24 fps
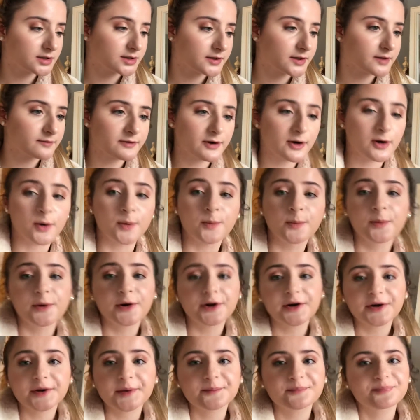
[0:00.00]
for
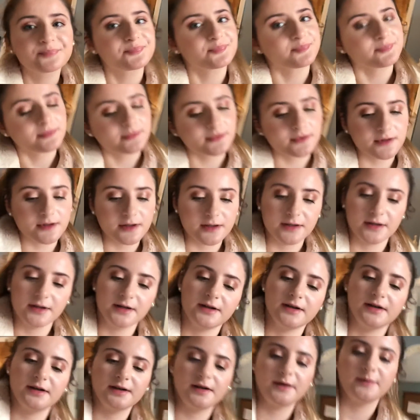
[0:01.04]
homework,
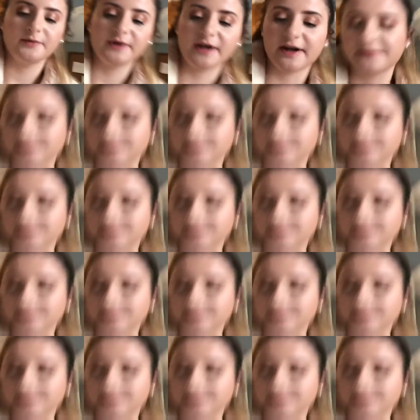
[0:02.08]
we have